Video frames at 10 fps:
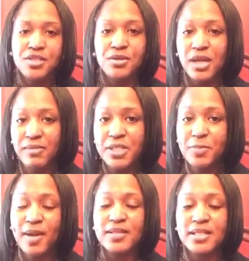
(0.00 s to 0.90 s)
So
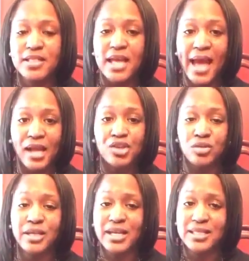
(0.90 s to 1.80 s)
GetResponse is
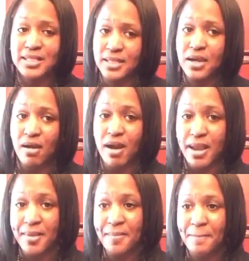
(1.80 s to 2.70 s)
actually a
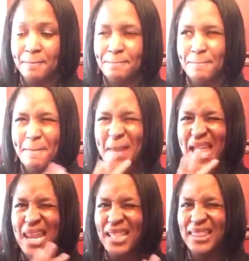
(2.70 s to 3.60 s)
CRM,
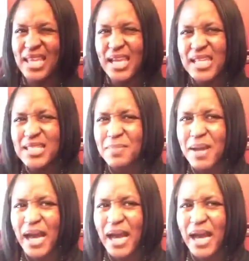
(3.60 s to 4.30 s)
and I think it's